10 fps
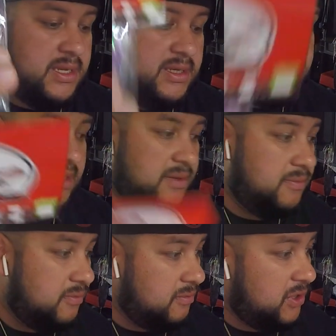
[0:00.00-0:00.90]
He's got a
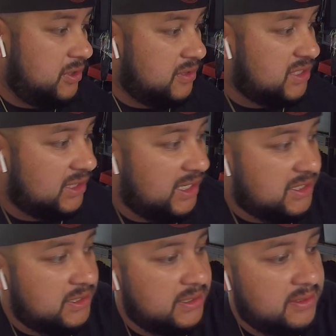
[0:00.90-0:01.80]
huge
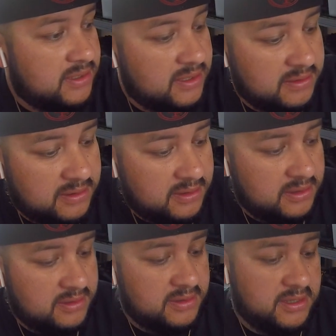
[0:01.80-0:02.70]
selection
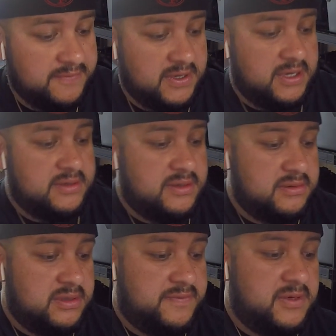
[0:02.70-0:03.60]
of
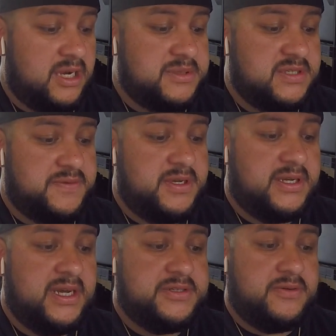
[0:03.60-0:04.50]
different options for you to
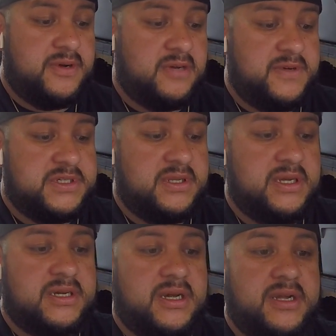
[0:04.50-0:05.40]
catch your rockfish and
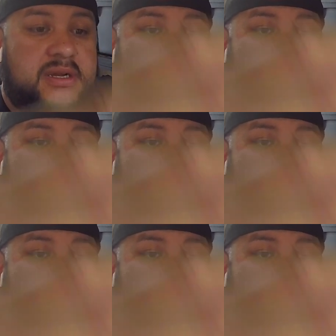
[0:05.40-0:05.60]
lingcod.